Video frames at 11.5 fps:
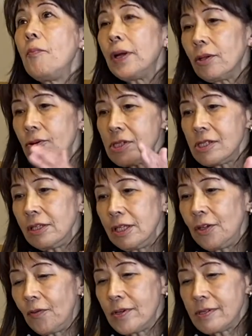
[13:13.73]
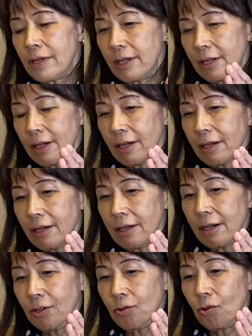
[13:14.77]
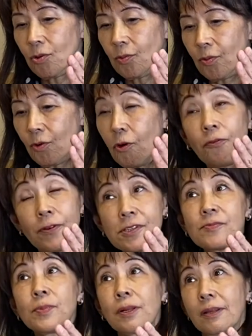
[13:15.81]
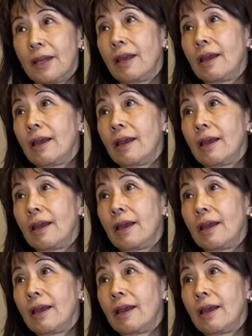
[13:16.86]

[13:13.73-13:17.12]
But originally it was a kind of office building.